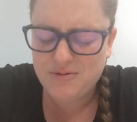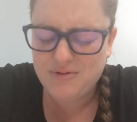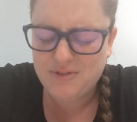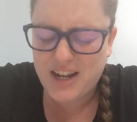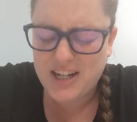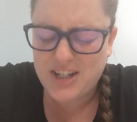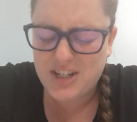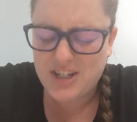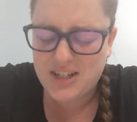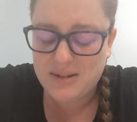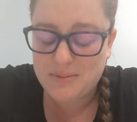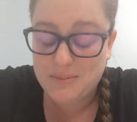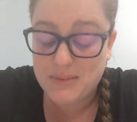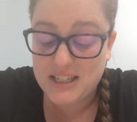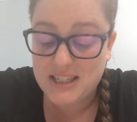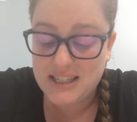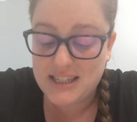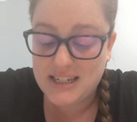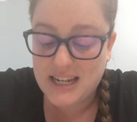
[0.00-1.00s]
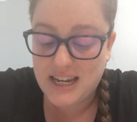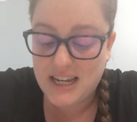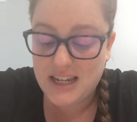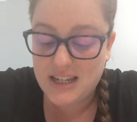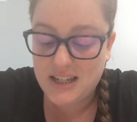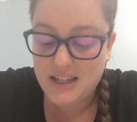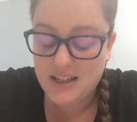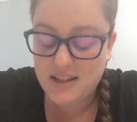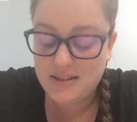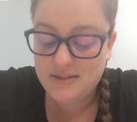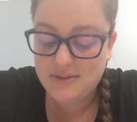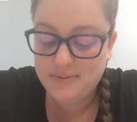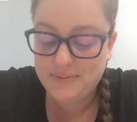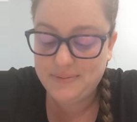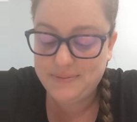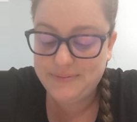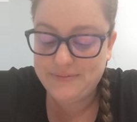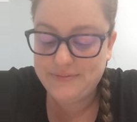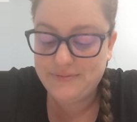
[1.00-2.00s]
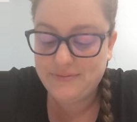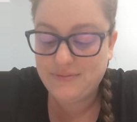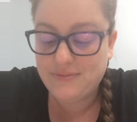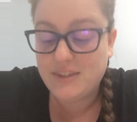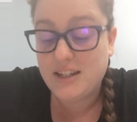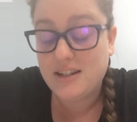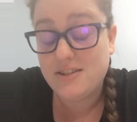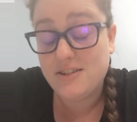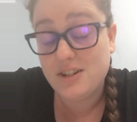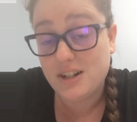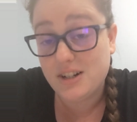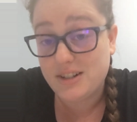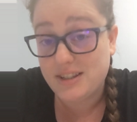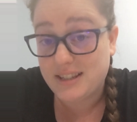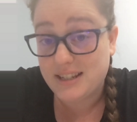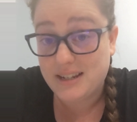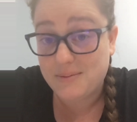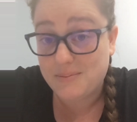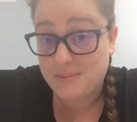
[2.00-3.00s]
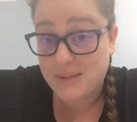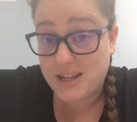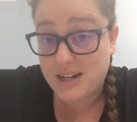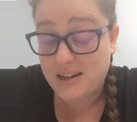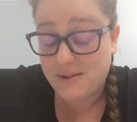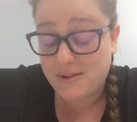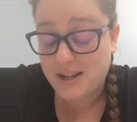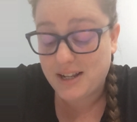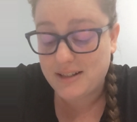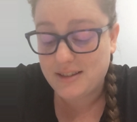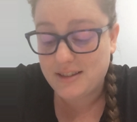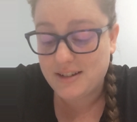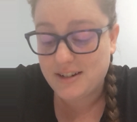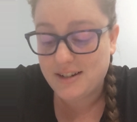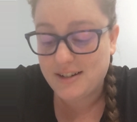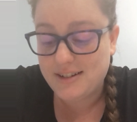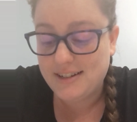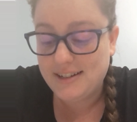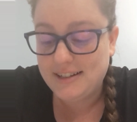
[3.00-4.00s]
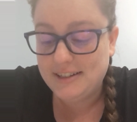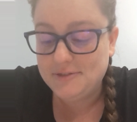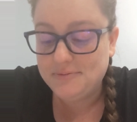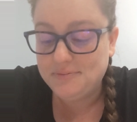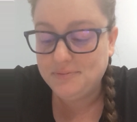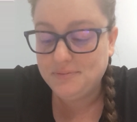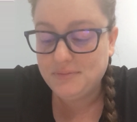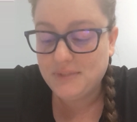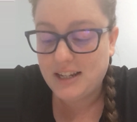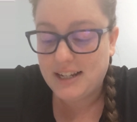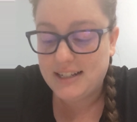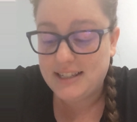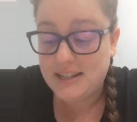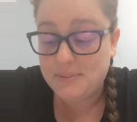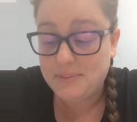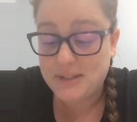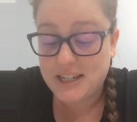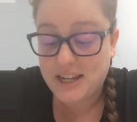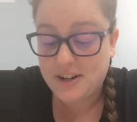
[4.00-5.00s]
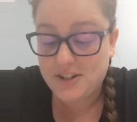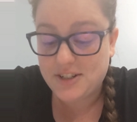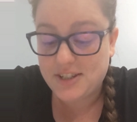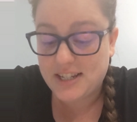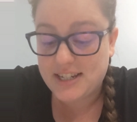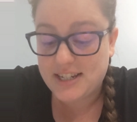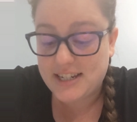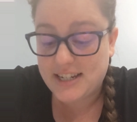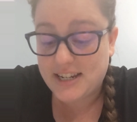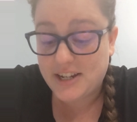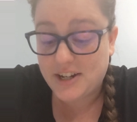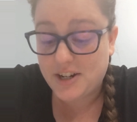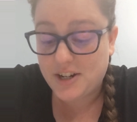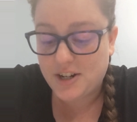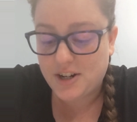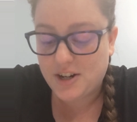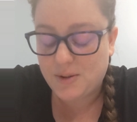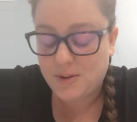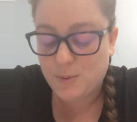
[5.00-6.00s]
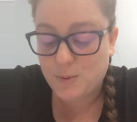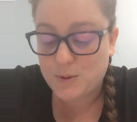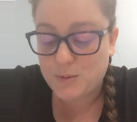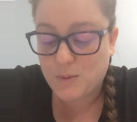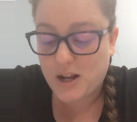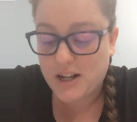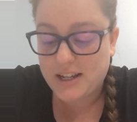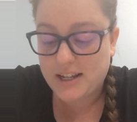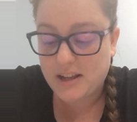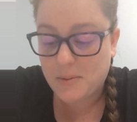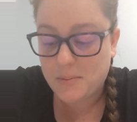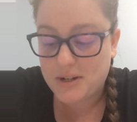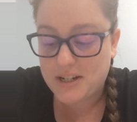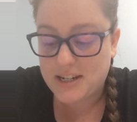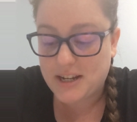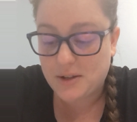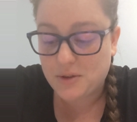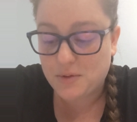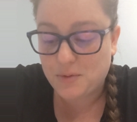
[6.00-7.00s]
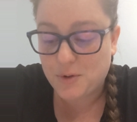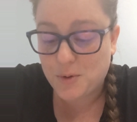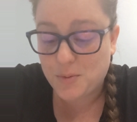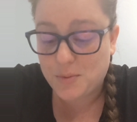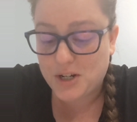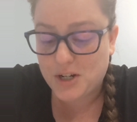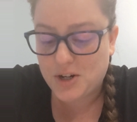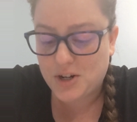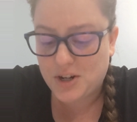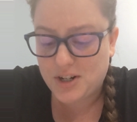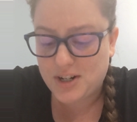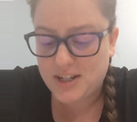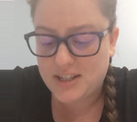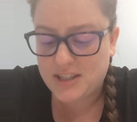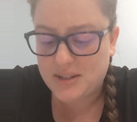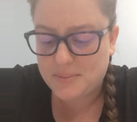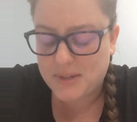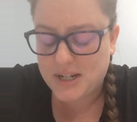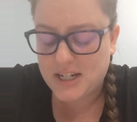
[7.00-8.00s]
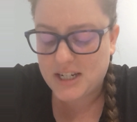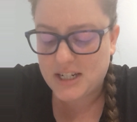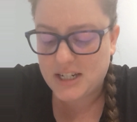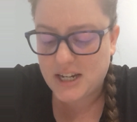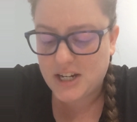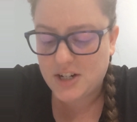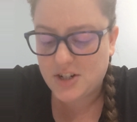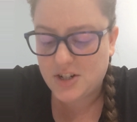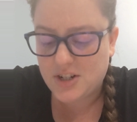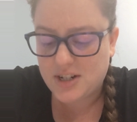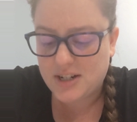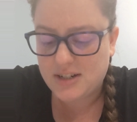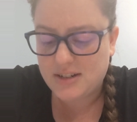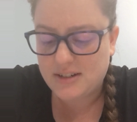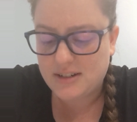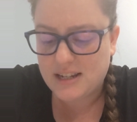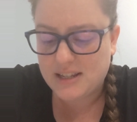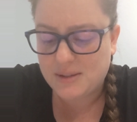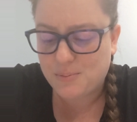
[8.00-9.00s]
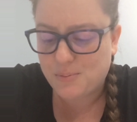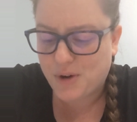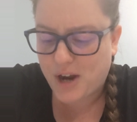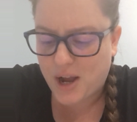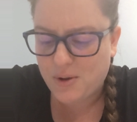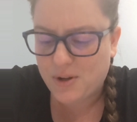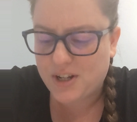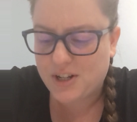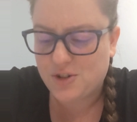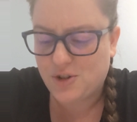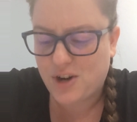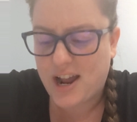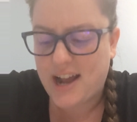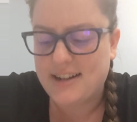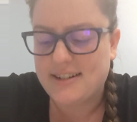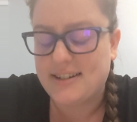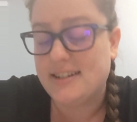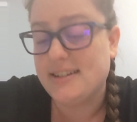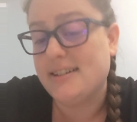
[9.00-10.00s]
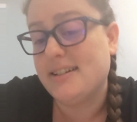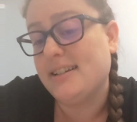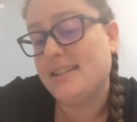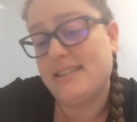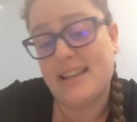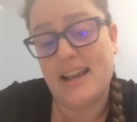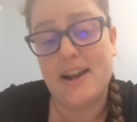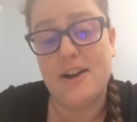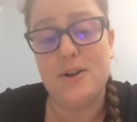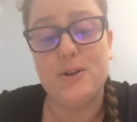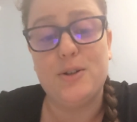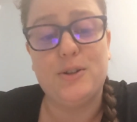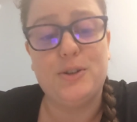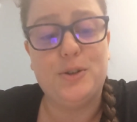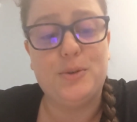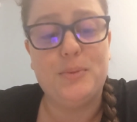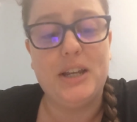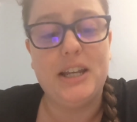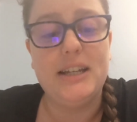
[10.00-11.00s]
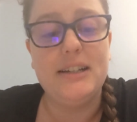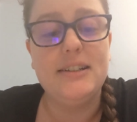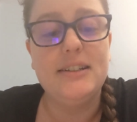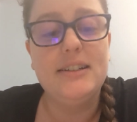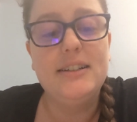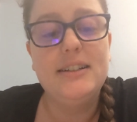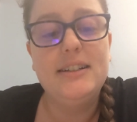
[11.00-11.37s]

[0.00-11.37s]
wretched mistake. Darcy made no answer. He seemed scarcely to hear her and was walking up and down the room in earnest meditation, his brow contracted, his air gloomy.